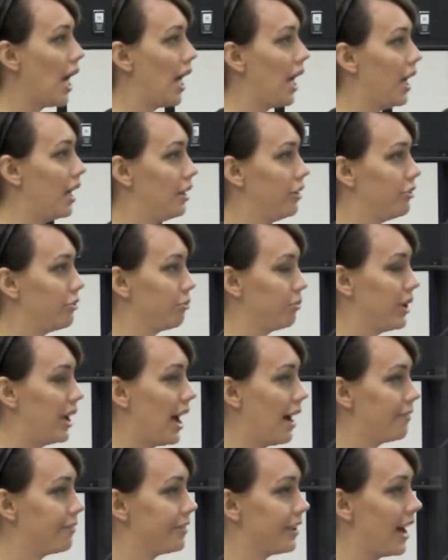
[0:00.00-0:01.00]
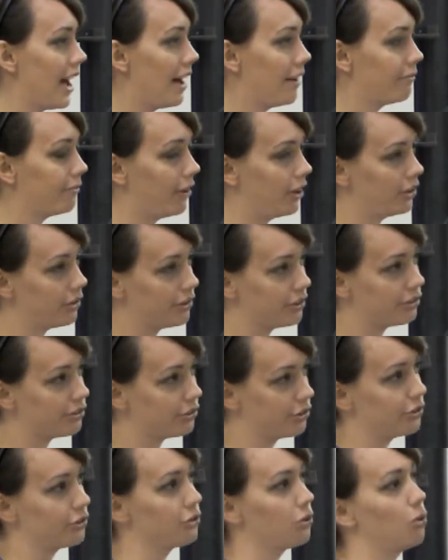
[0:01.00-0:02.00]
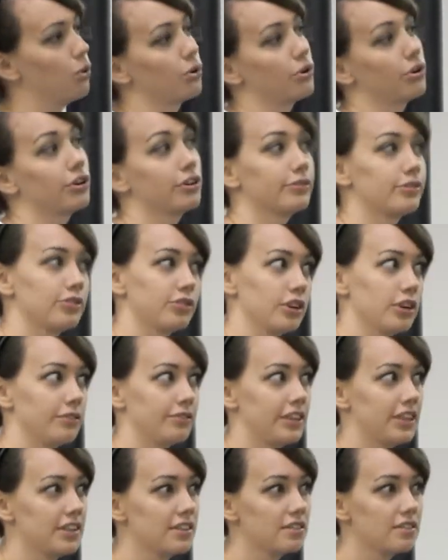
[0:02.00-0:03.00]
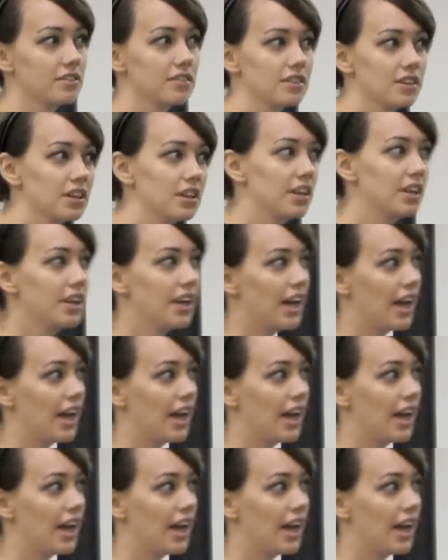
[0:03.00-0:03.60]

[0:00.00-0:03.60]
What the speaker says: And we have to follow this certain order of service.